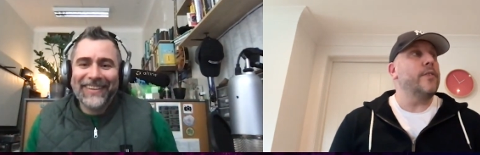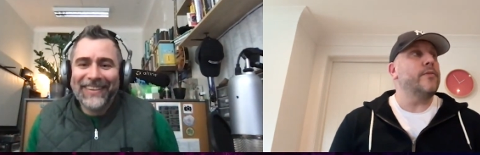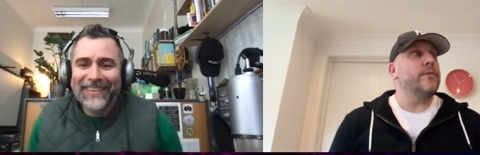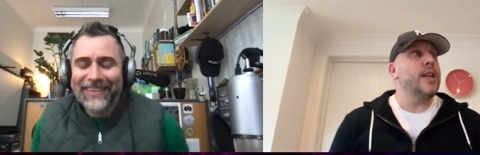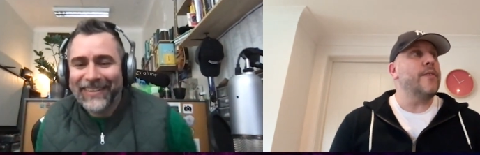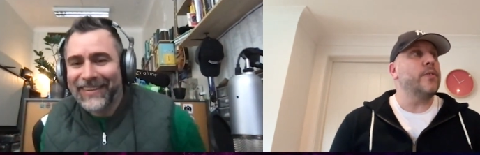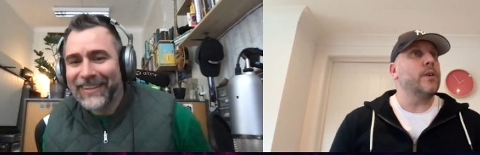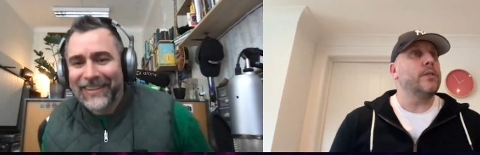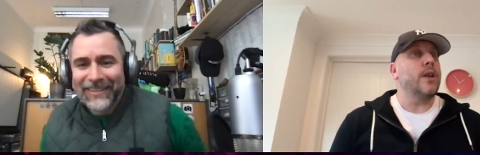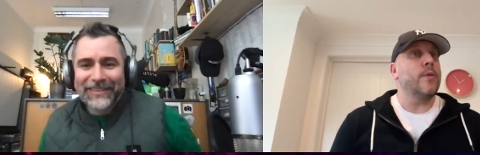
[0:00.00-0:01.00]
Speaker 1: I've
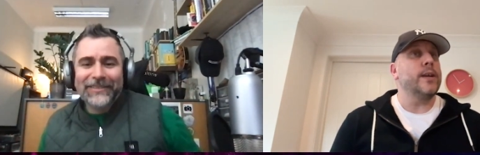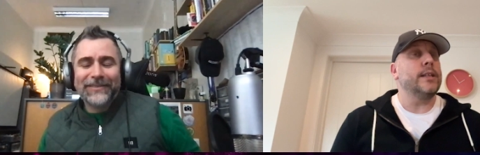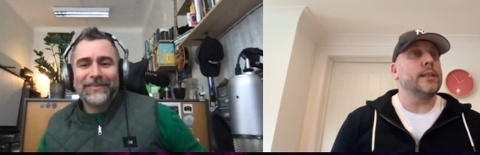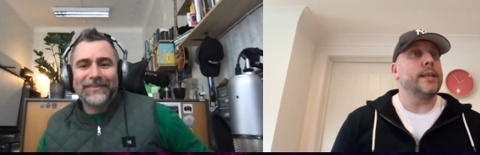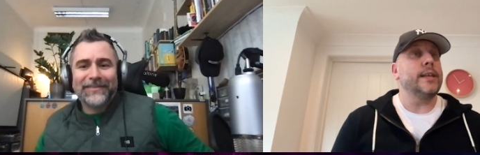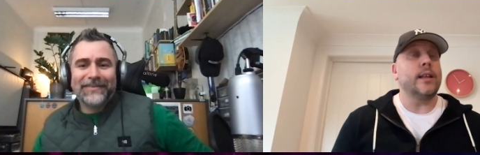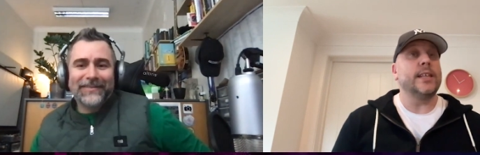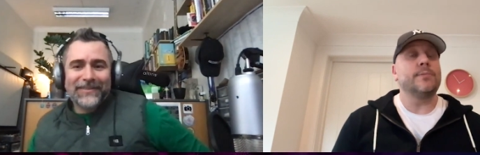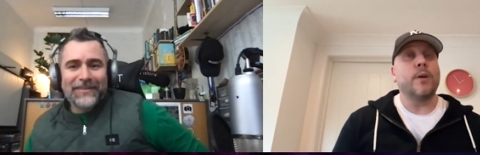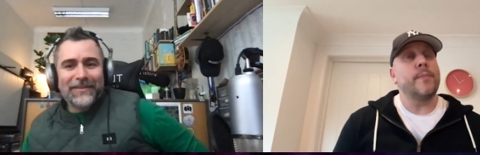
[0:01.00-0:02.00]
never knowingly, at
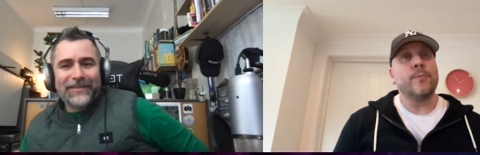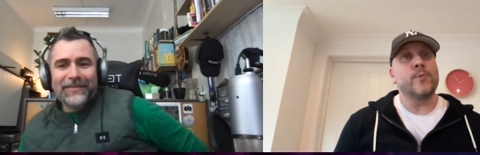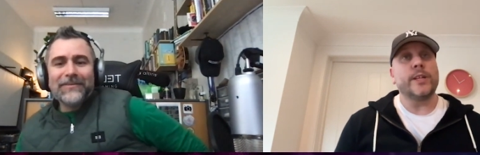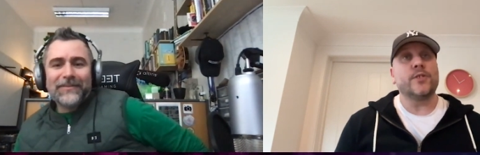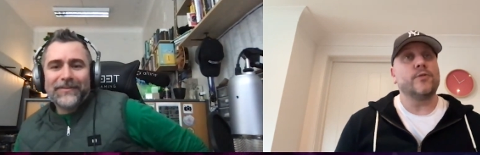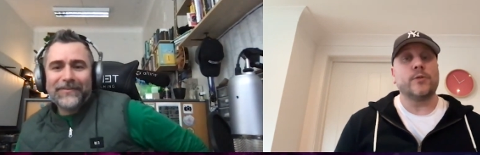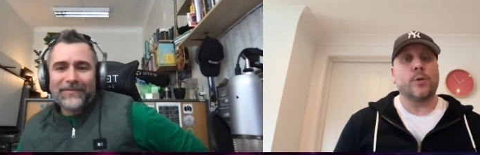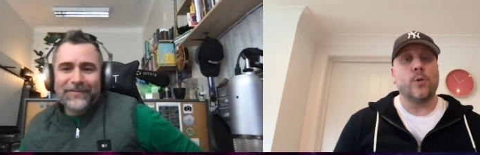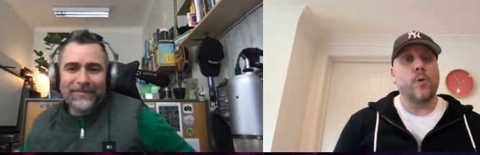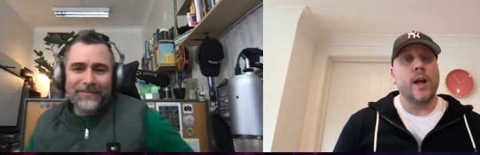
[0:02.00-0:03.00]
least my memory doesn't
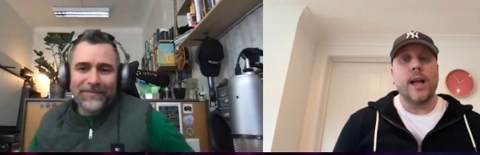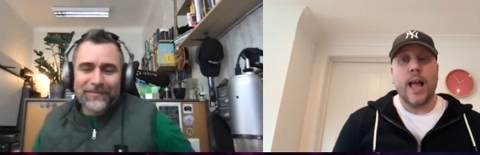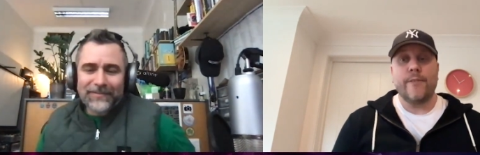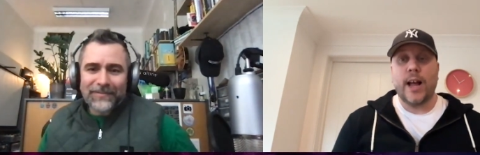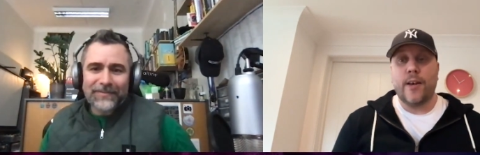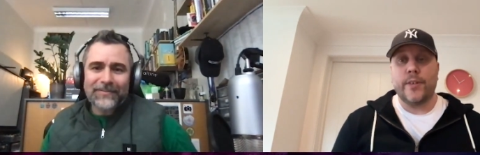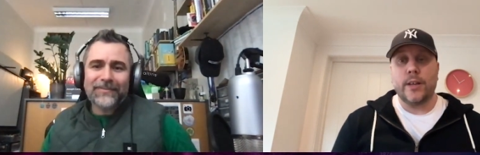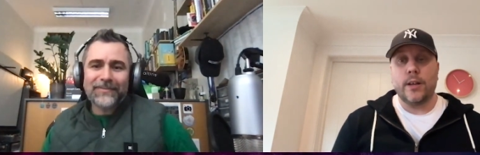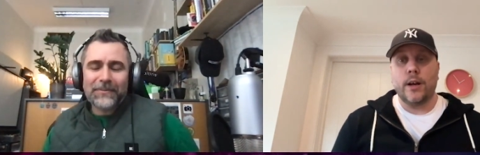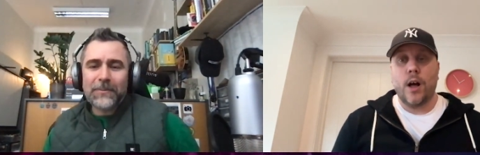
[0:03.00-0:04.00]
recall, ever
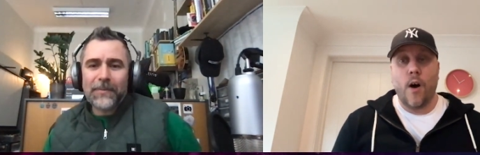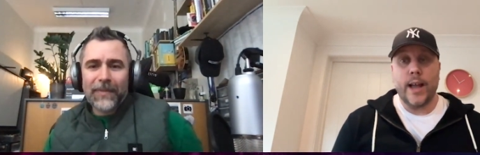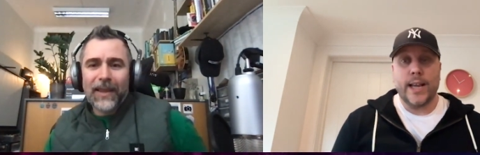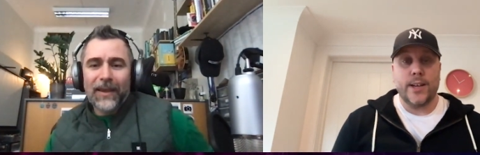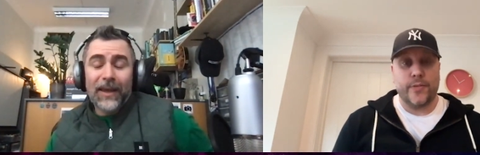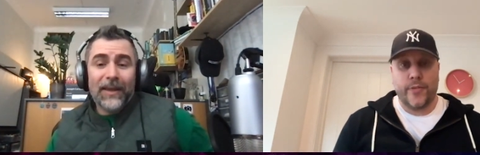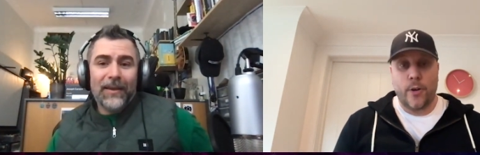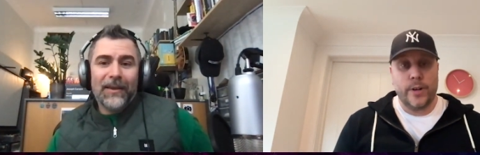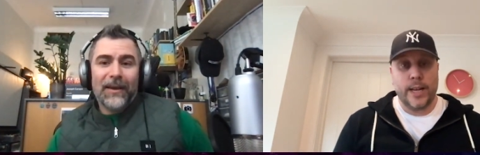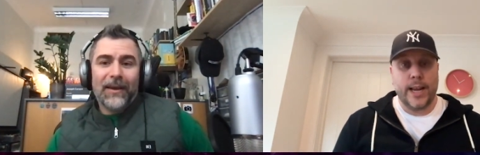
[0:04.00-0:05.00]
having a, a high-end
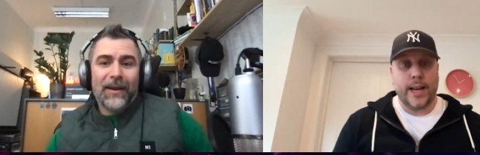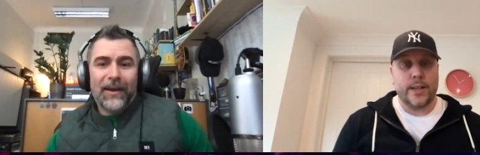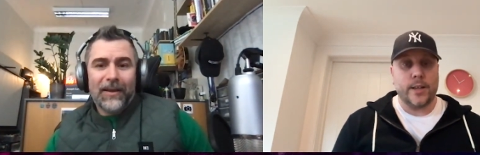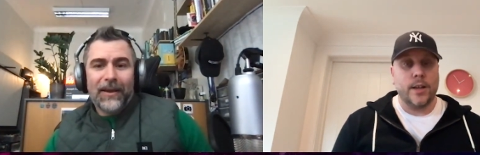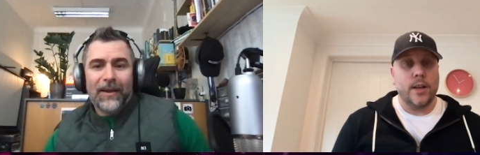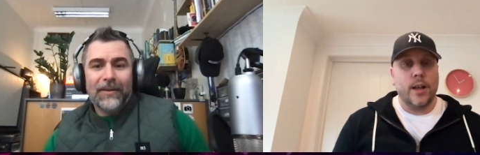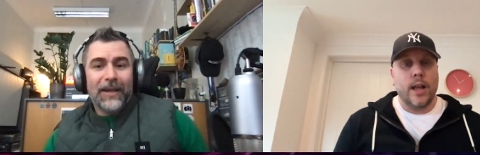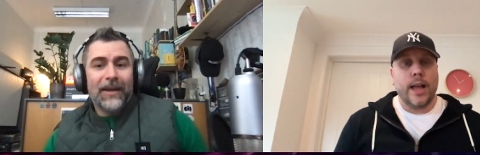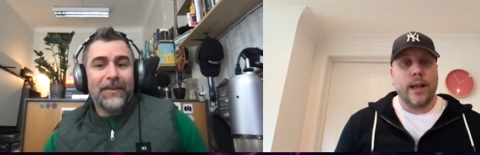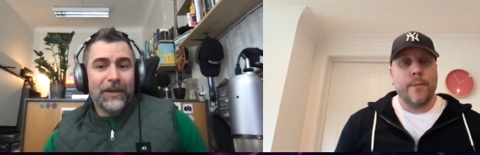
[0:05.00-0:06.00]
phone nicked. I,
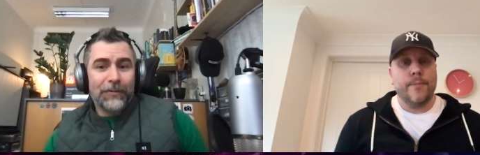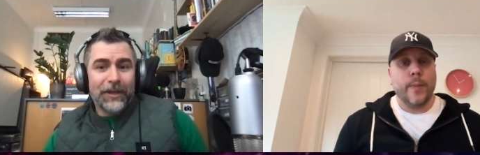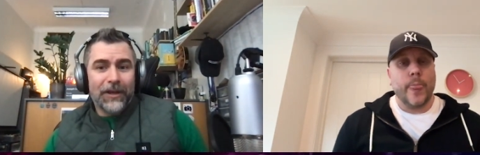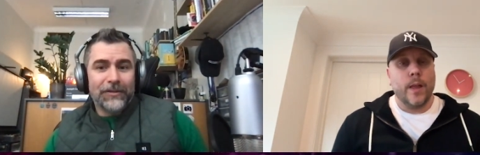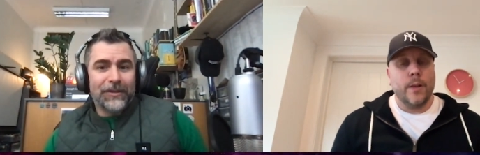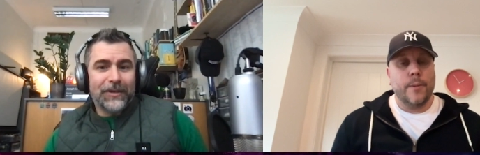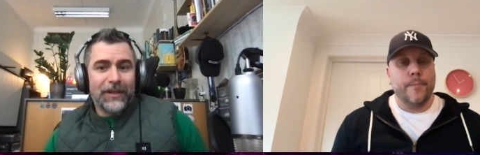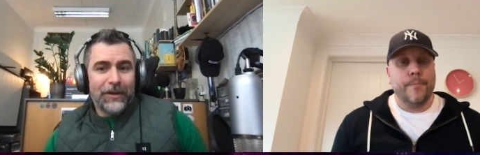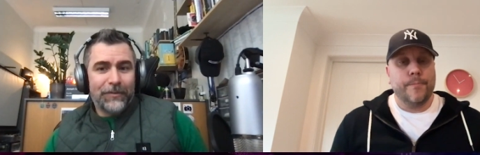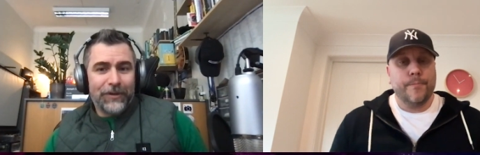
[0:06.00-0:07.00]
Speaker 2: I think um, it really also,
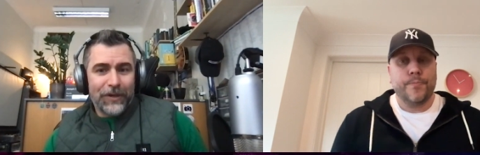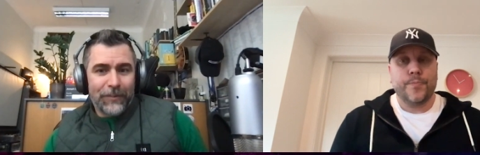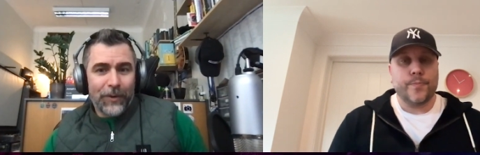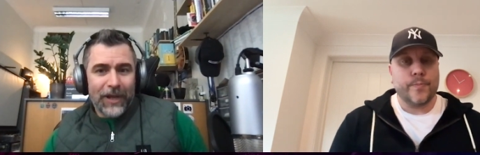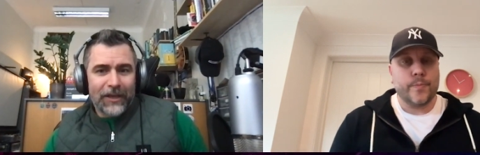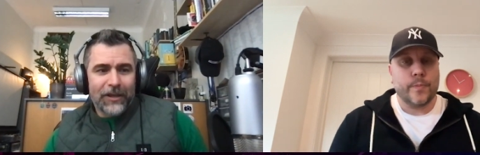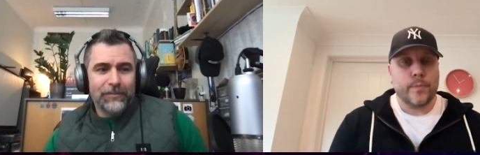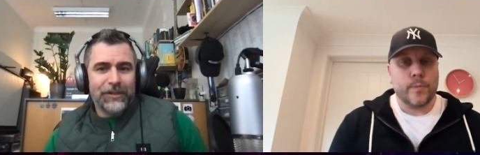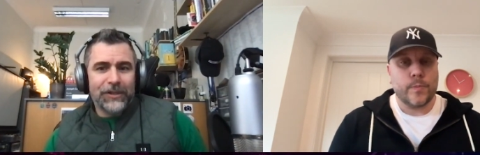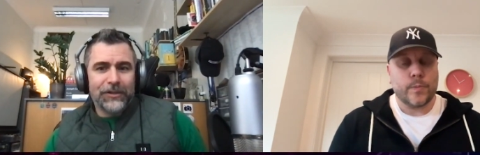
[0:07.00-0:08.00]
you know, to that point, it
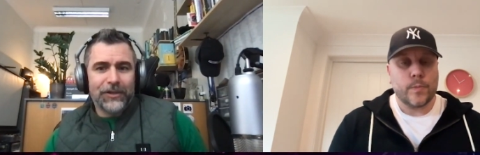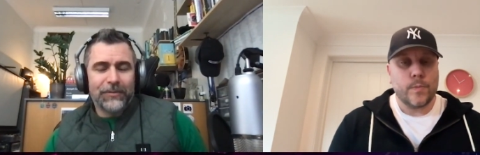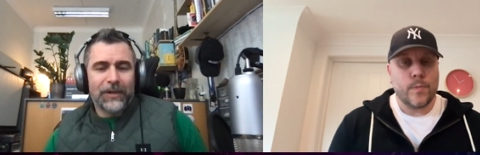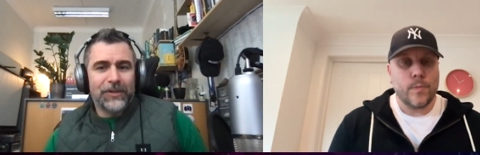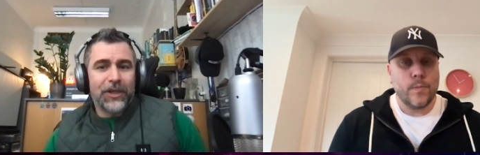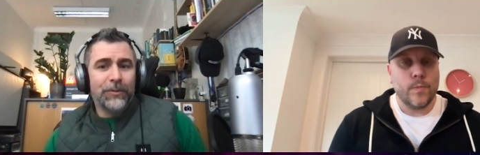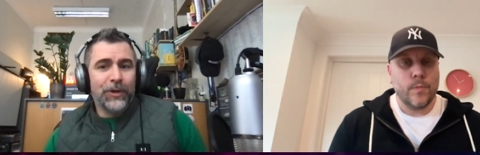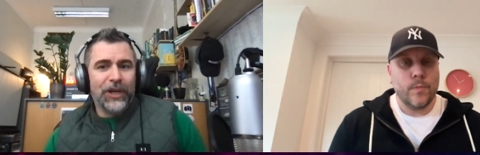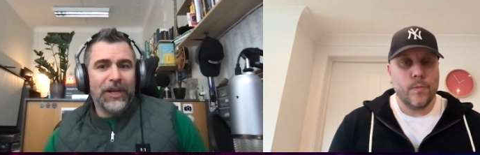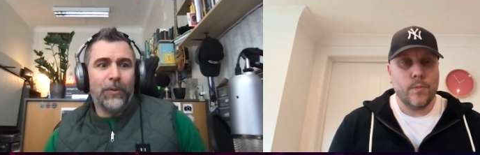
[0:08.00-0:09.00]
comes to sometimes the
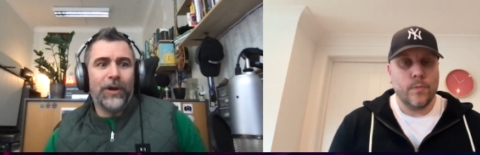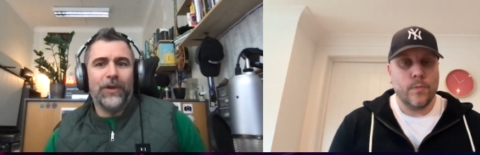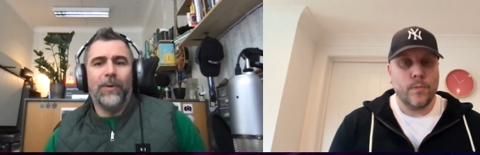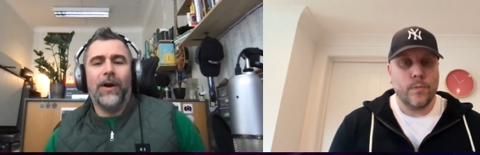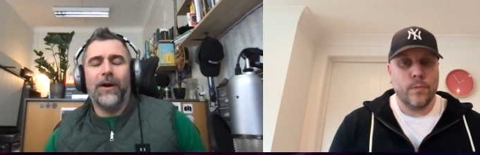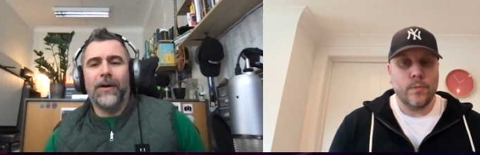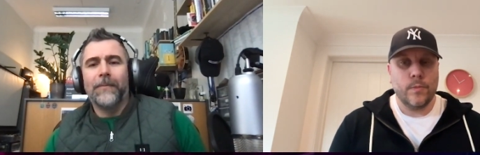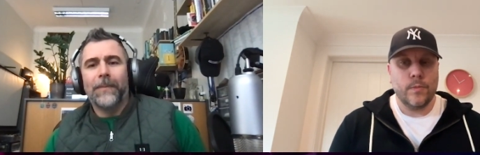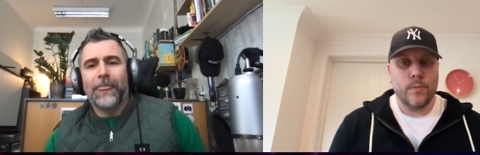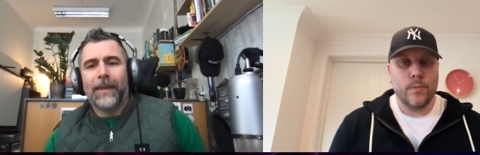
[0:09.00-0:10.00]
community where you are.
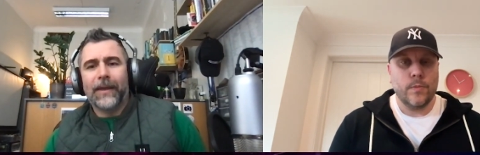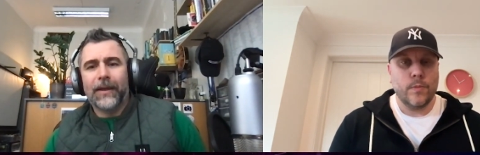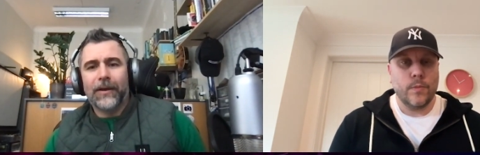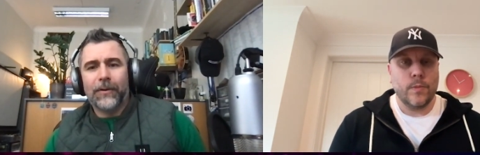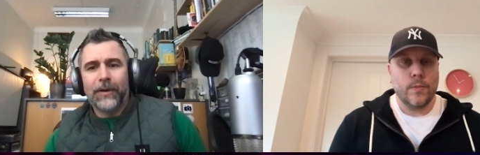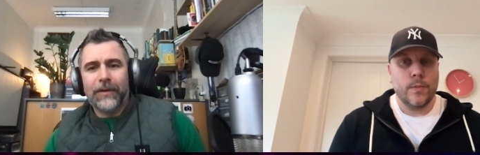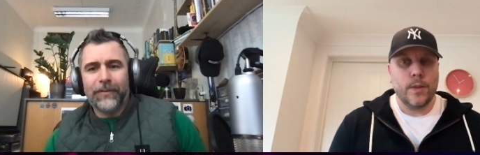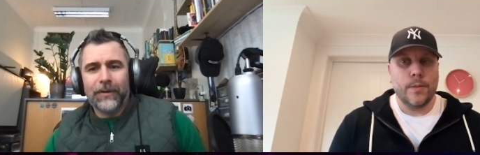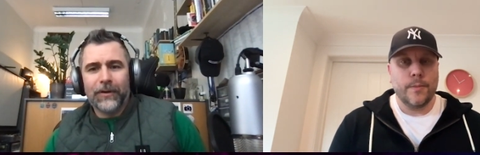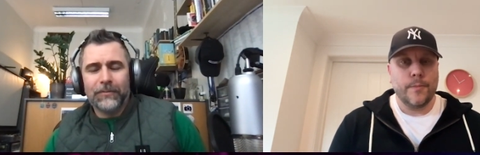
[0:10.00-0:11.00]
You know, if,
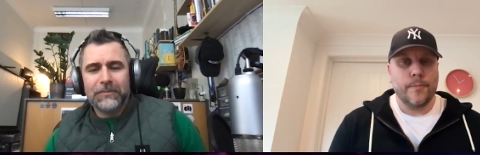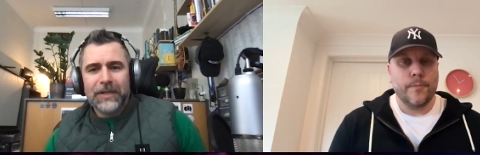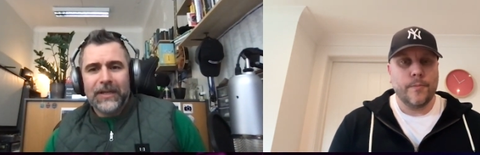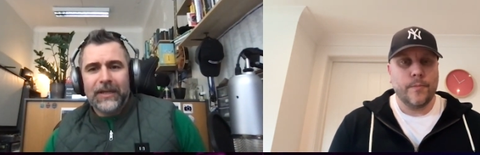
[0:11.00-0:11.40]
you know,